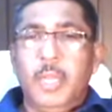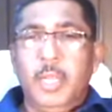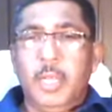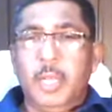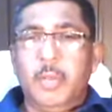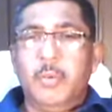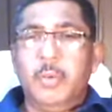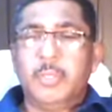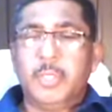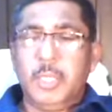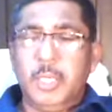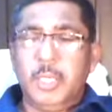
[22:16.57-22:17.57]

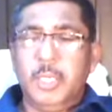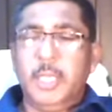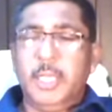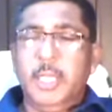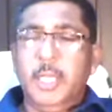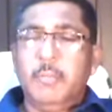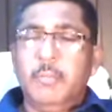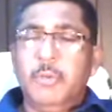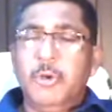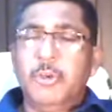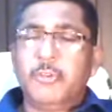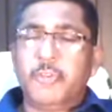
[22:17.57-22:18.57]
uh, in the
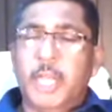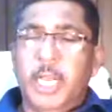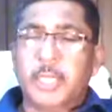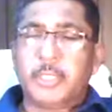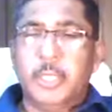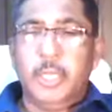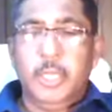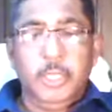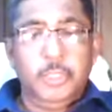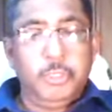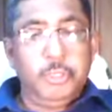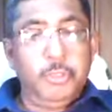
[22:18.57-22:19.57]
book of Acts
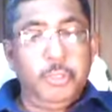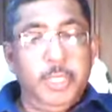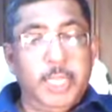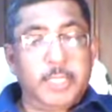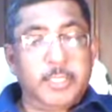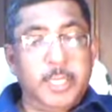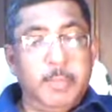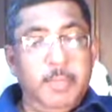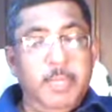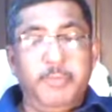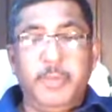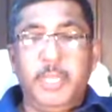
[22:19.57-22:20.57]
to
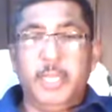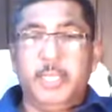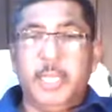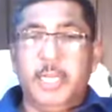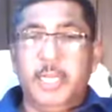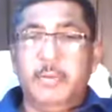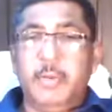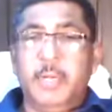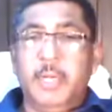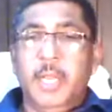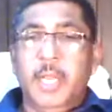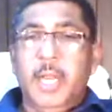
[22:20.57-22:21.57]
exemplify that even
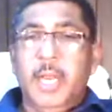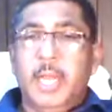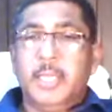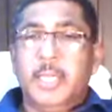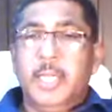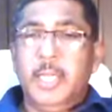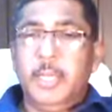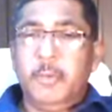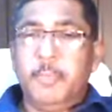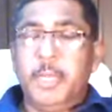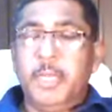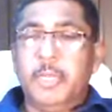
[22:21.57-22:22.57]
at the day
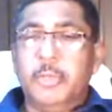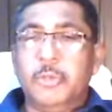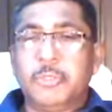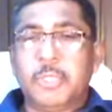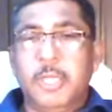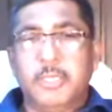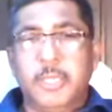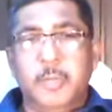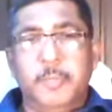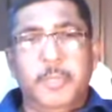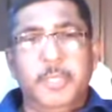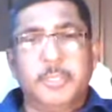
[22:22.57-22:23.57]
of Pentecost
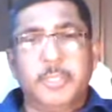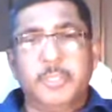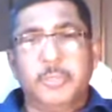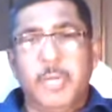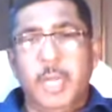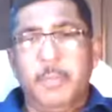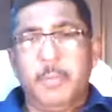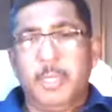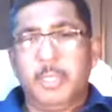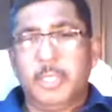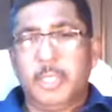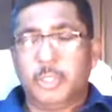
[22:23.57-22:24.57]
itself, Peter stood up
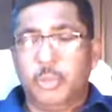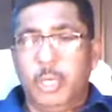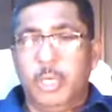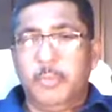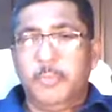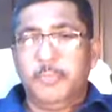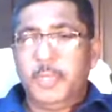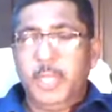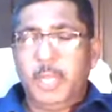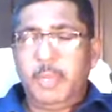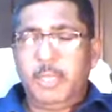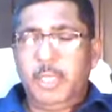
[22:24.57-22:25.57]
among the twelve,
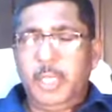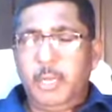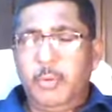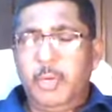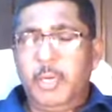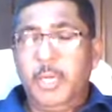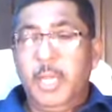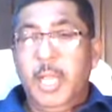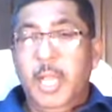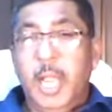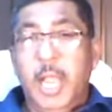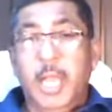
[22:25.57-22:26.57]
among the eleven,
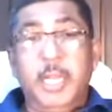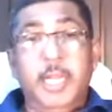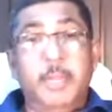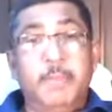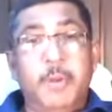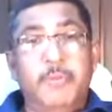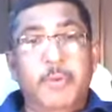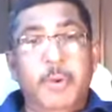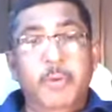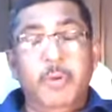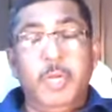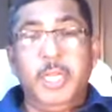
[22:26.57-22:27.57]
and he
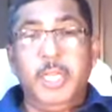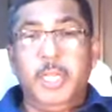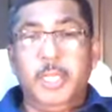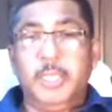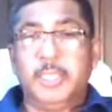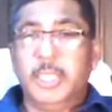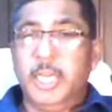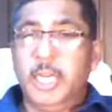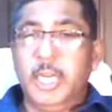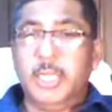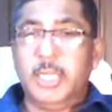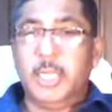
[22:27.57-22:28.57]
profoundly
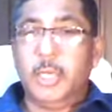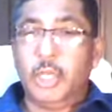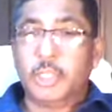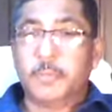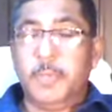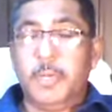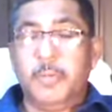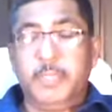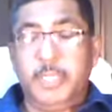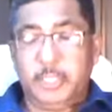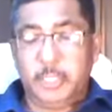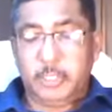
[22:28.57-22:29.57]
shared the gospel of
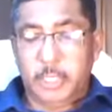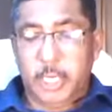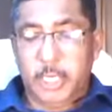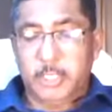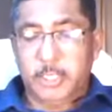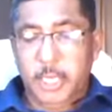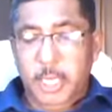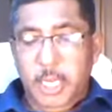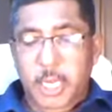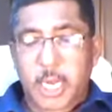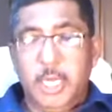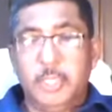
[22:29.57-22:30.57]
Jesus Christ.
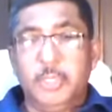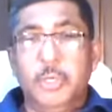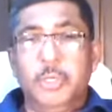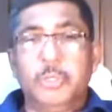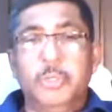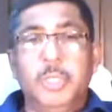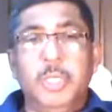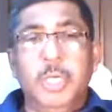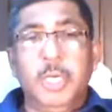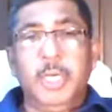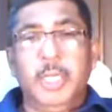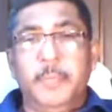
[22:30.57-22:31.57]
And those who
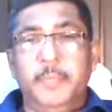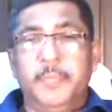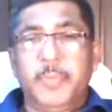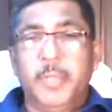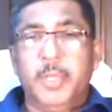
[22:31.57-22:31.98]
heard him